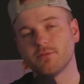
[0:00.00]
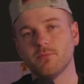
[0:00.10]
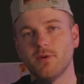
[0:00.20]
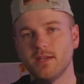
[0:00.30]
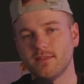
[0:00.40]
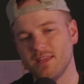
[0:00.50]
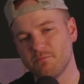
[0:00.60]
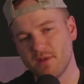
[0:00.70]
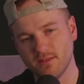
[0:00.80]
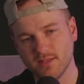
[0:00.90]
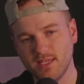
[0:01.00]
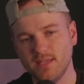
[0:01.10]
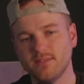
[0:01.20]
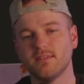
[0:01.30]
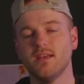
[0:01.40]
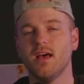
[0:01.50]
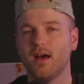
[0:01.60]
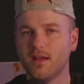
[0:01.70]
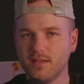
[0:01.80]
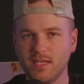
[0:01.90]
month, inbound leads,
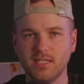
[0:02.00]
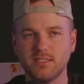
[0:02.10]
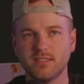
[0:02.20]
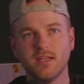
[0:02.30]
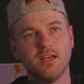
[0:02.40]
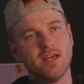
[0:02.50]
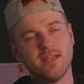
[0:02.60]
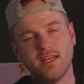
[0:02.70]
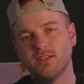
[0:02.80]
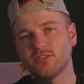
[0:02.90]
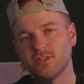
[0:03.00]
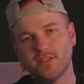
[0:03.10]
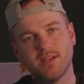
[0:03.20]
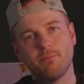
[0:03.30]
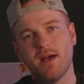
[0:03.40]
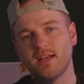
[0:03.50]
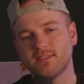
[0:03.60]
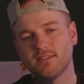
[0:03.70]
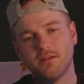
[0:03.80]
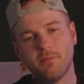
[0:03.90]
a niche in an industry that I'm
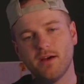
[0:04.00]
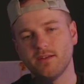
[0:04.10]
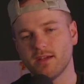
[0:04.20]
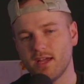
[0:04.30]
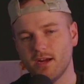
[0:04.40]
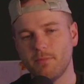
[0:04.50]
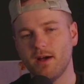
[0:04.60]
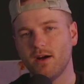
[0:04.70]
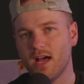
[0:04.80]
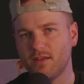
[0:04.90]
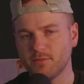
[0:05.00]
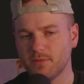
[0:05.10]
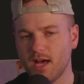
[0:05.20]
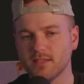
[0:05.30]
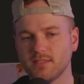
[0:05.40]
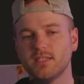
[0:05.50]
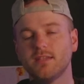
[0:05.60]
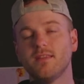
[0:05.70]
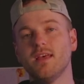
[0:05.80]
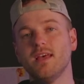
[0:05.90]
passionate about and I care about, I have some knowledge
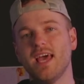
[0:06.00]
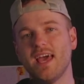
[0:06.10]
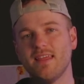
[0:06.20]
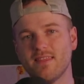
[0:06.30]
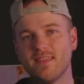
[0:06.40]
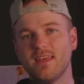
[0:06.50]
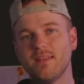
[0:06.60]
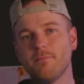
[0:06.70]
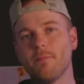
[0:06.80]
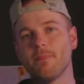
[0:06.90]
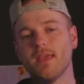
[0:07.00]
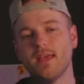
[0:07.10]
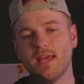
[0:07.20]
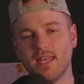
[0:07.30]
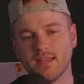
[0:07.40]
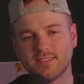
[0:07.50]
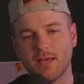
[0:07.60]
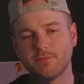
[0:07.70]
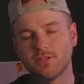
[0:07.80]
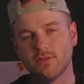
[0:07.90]
in, and then an
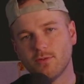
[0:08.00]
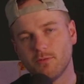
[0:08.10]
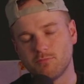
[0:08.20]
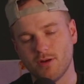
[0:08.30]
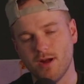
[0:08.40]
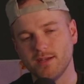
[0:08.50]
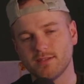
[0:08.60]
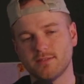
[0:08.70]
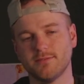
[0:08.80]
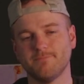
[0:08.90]
exceptional product.